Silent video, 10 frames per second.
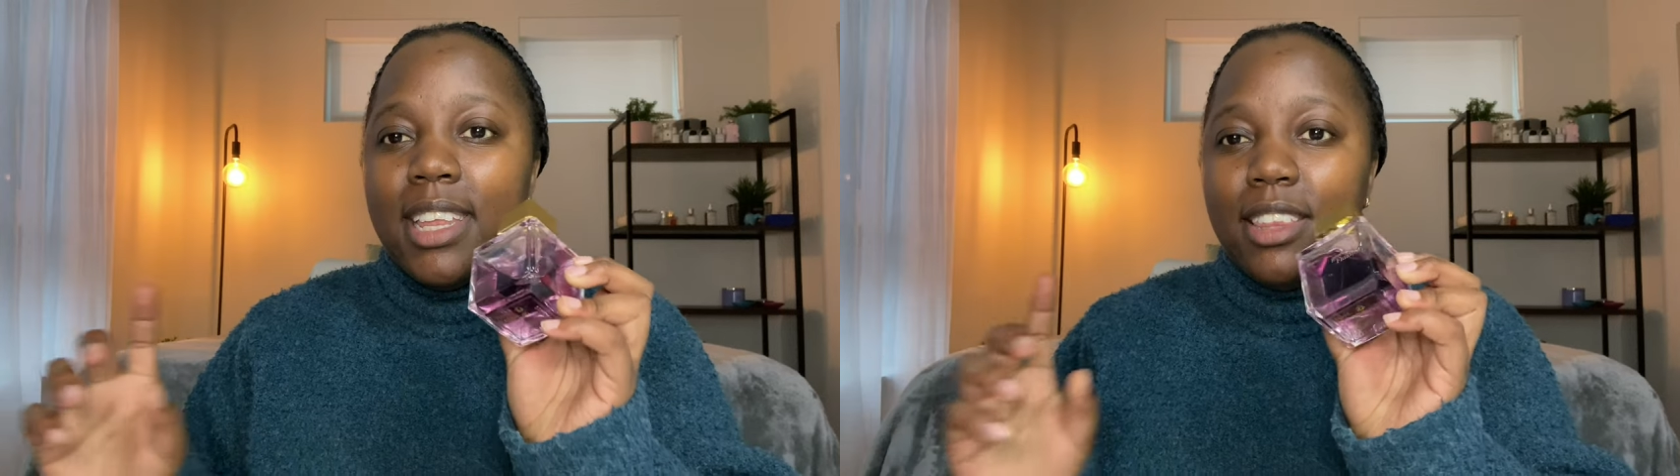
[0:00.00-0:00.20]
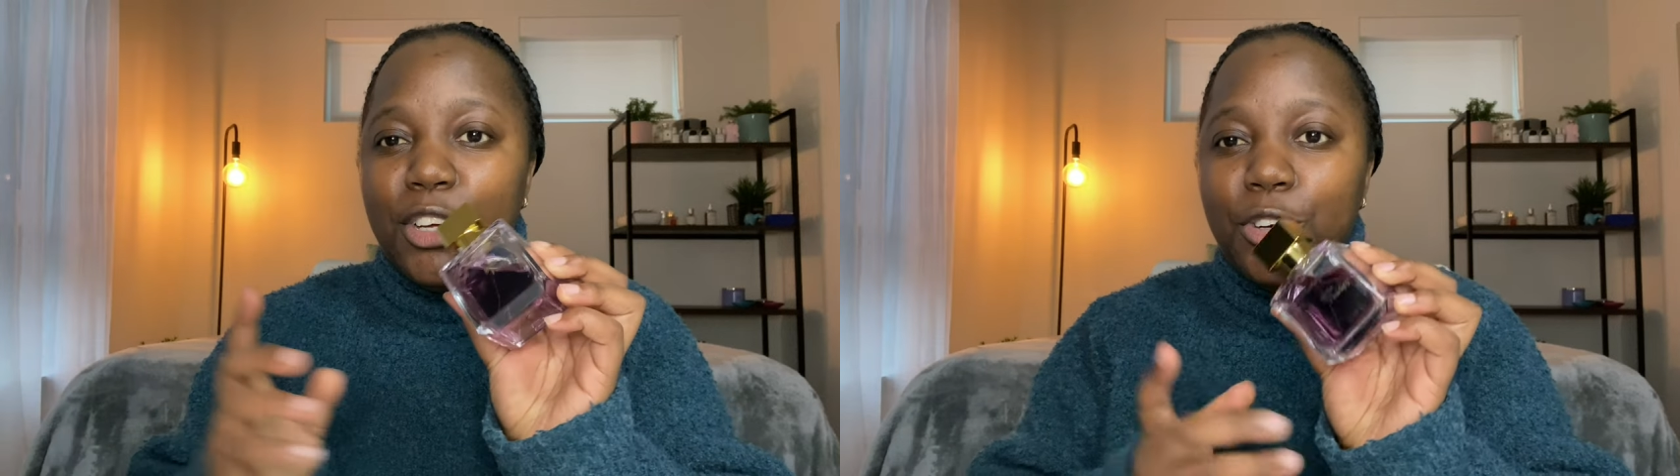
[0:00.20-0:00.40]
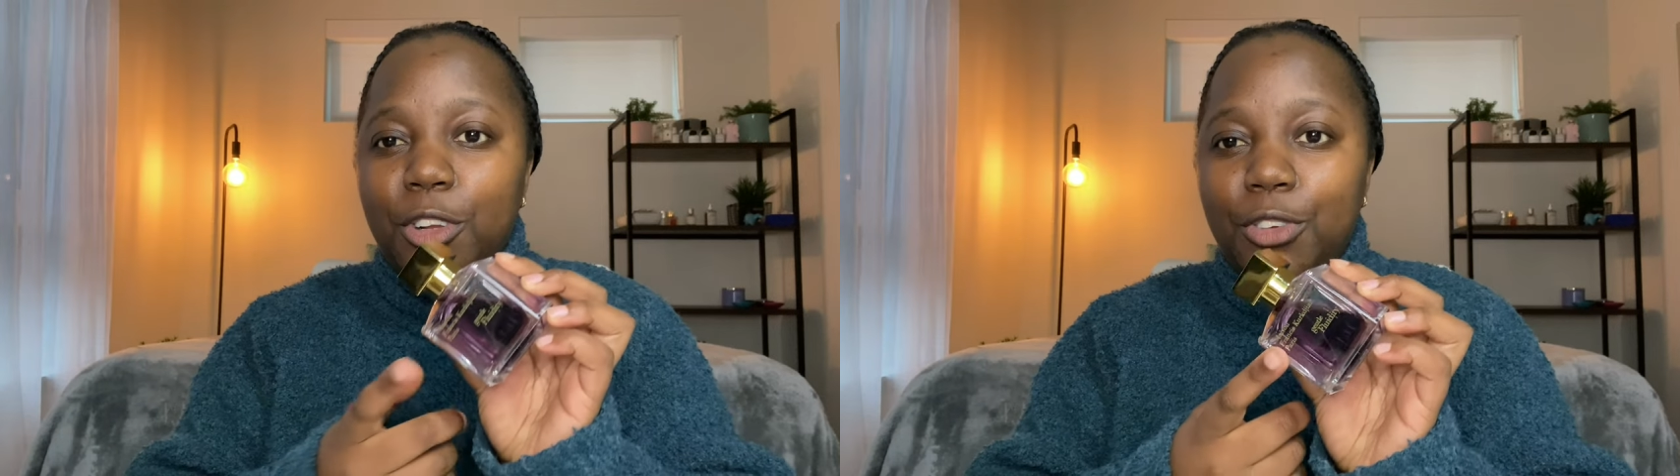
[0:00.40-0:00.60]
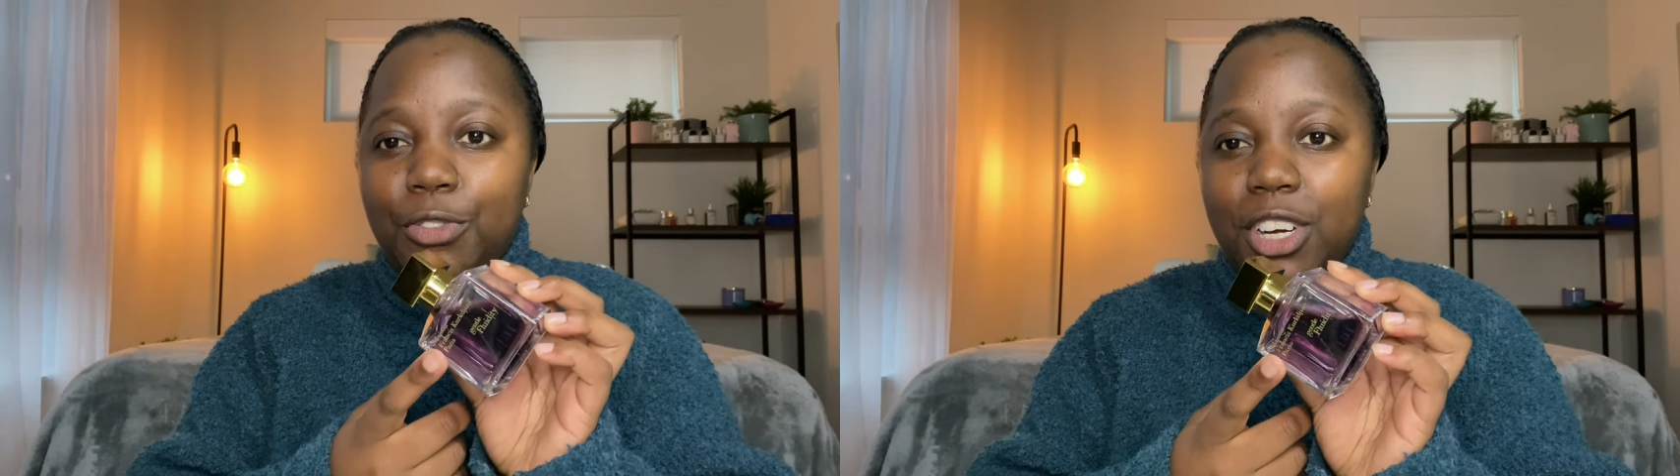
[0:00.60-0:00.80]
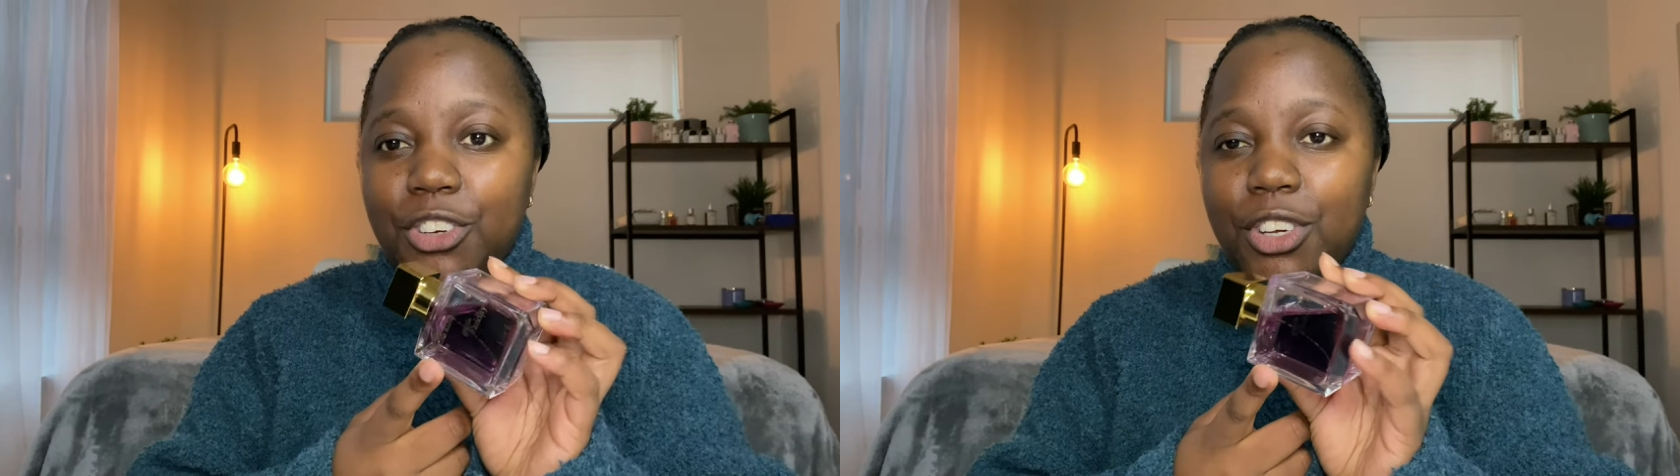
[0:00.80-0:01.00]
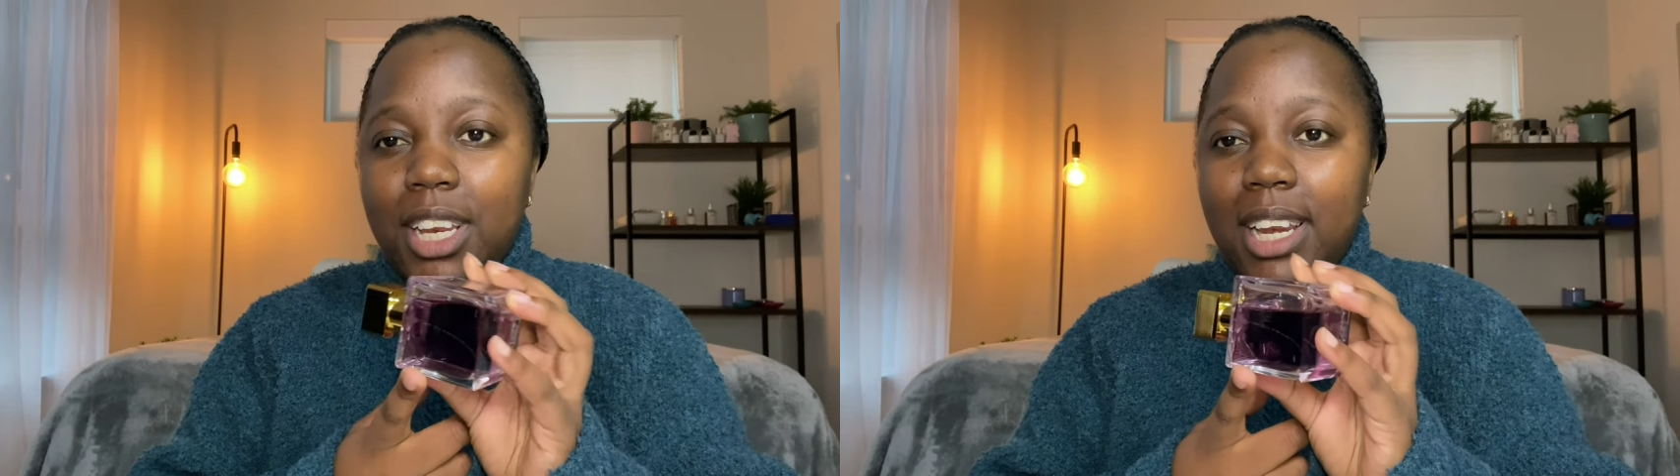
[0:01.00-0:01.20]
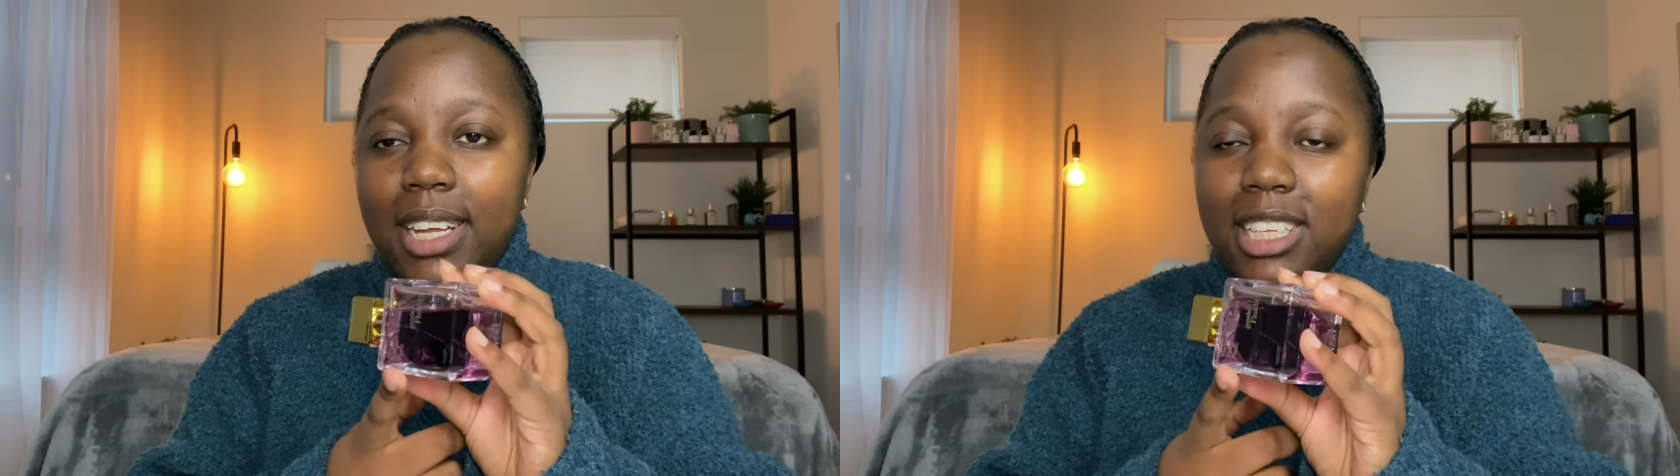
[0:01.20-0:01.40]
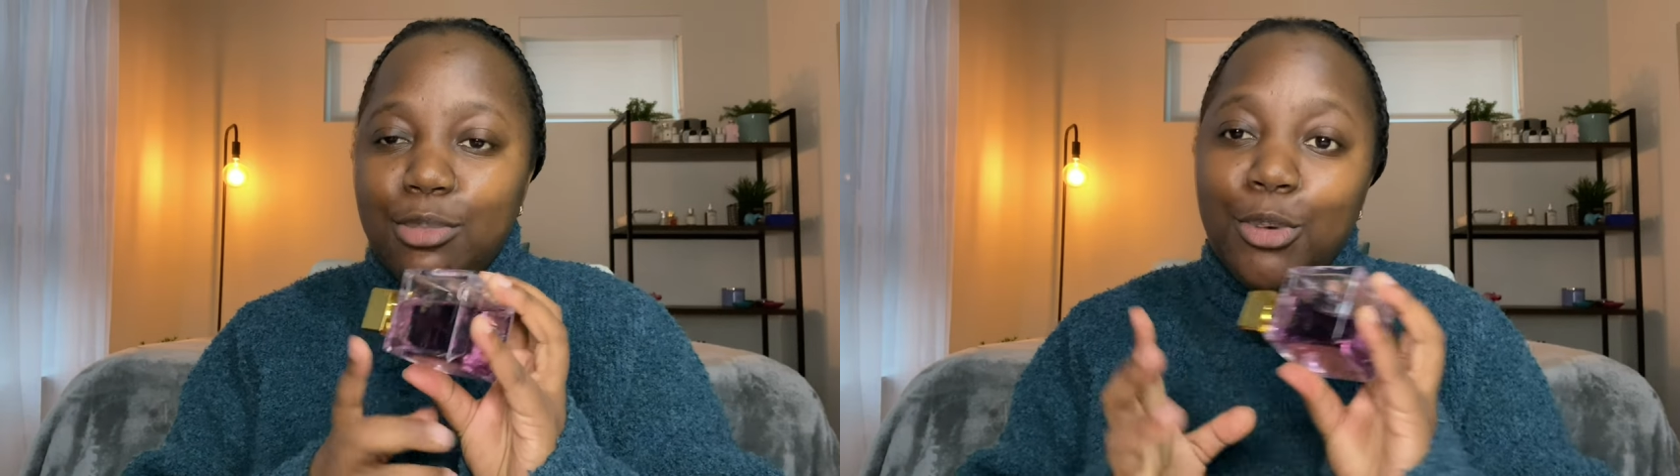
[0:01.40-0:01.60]
The gold version
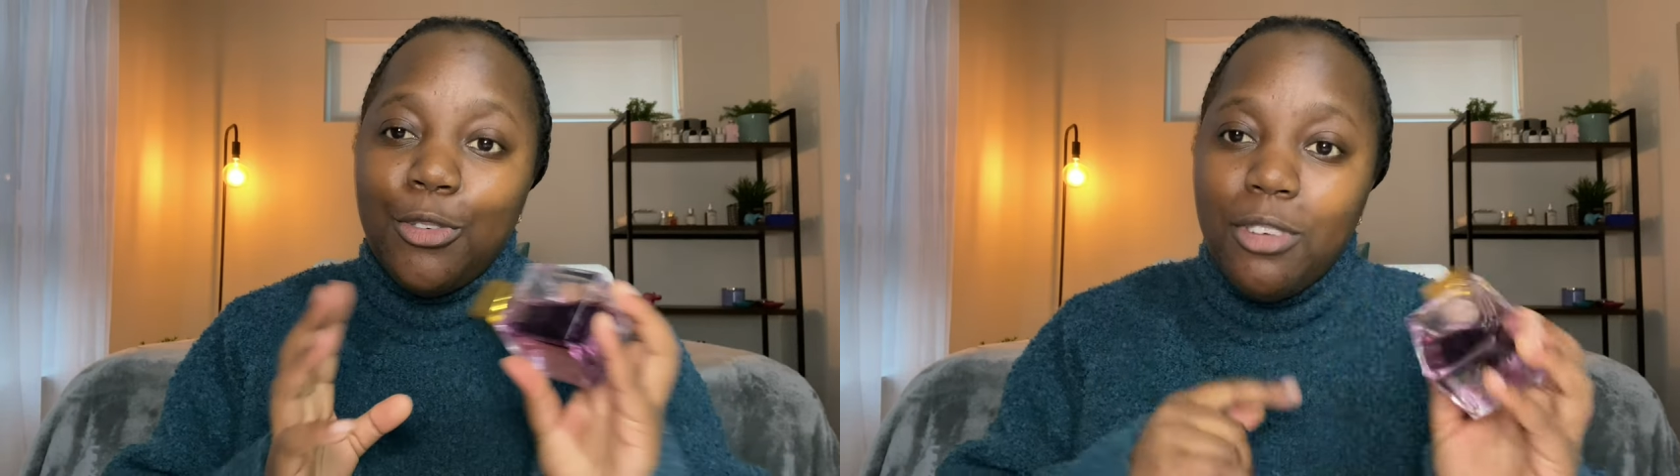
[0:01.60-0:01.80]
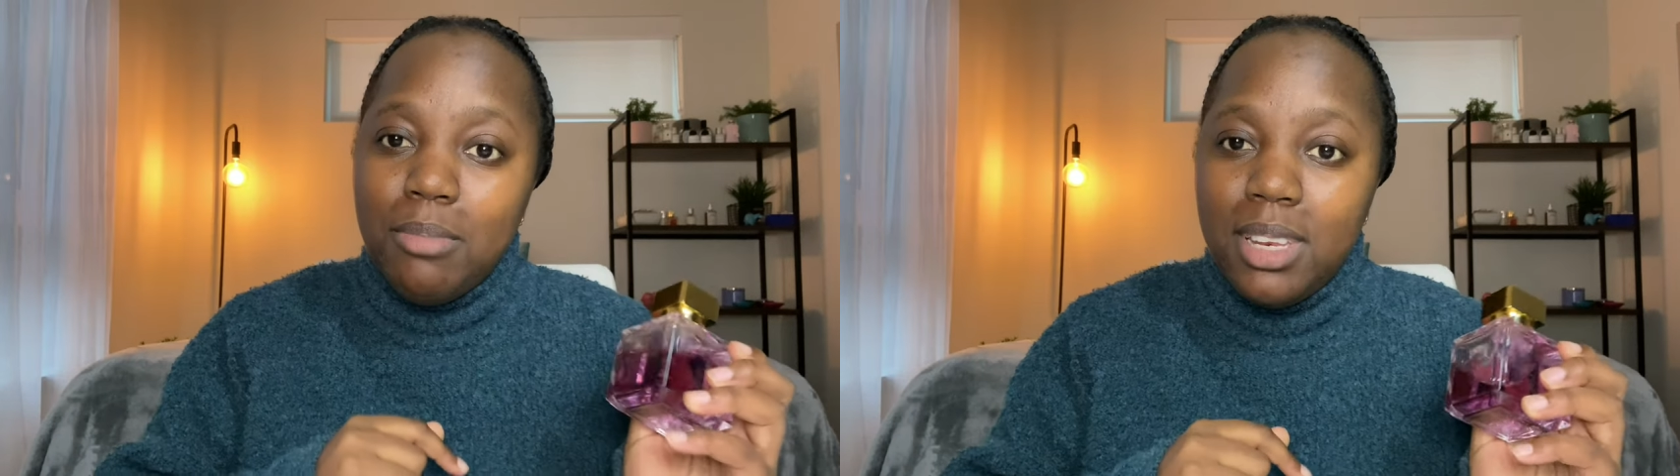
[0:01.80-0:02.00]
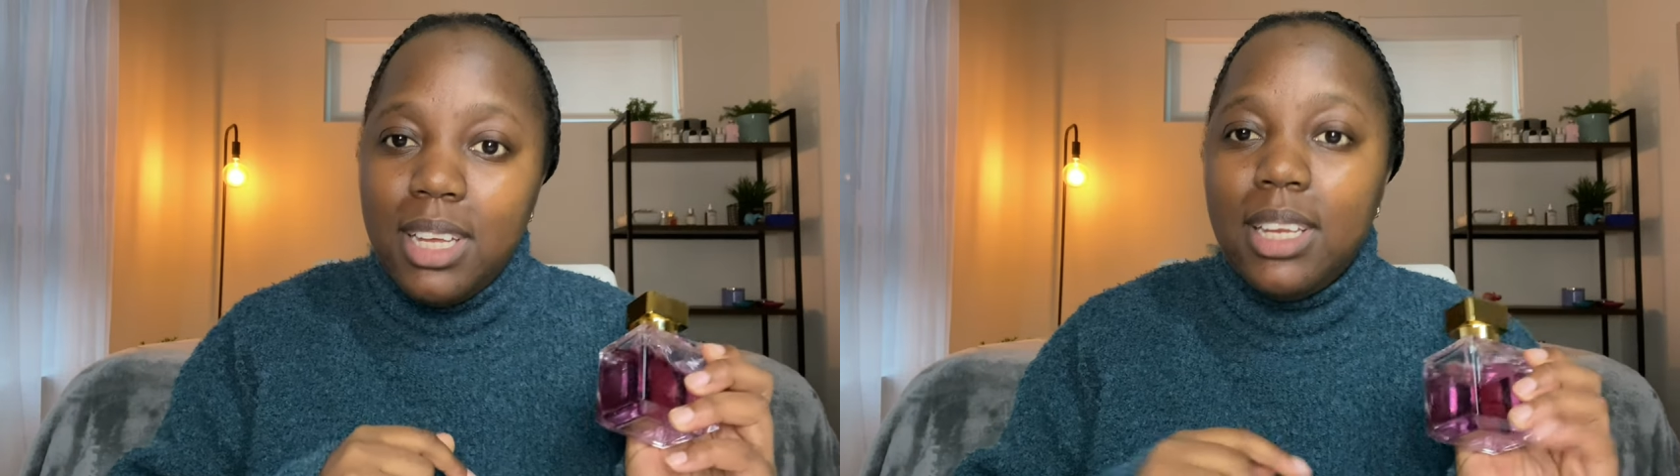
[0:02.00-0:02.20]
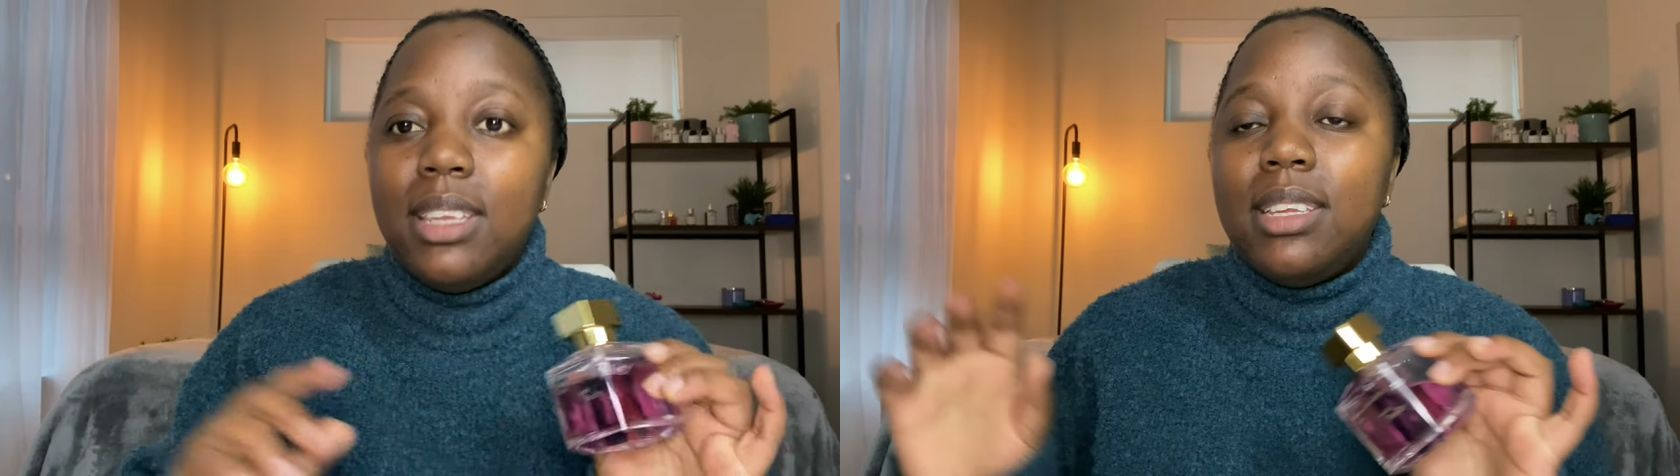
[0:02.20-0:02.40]
leans more feminine.